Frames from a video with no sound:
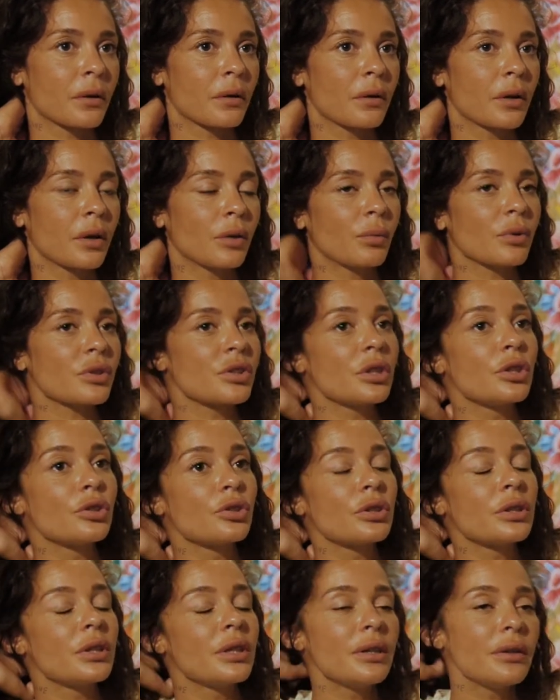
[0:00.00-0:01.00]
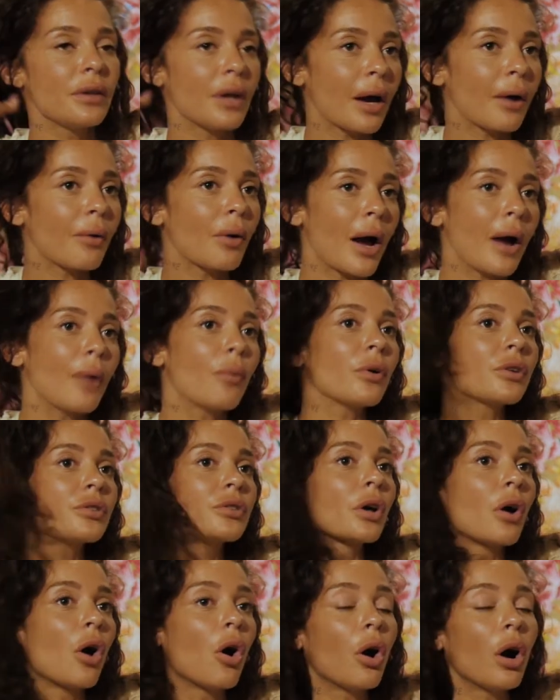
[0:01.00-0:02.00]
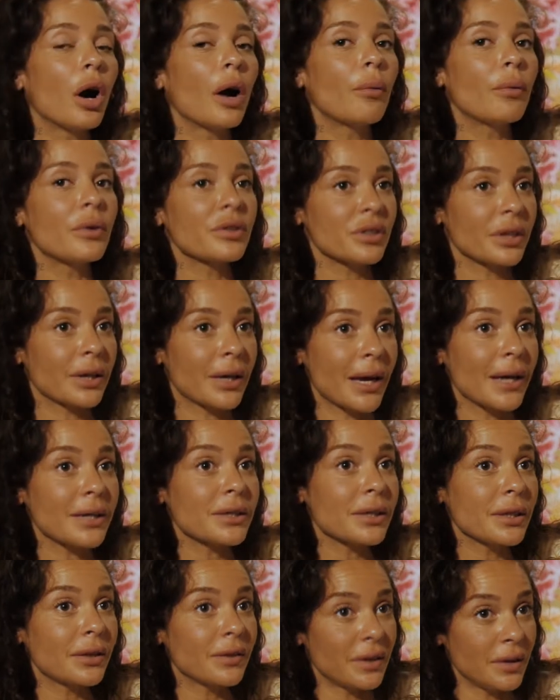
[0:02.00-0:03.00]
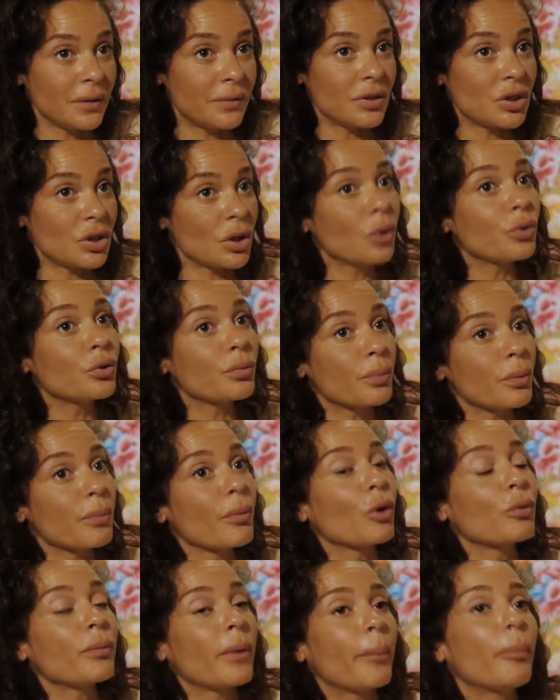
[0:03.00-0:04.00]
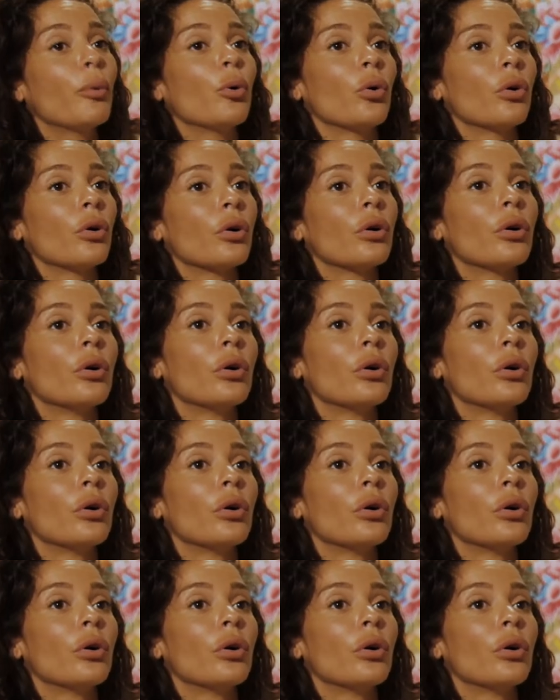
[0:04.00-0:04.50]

It was in I was a guest in a TV show to promote my book.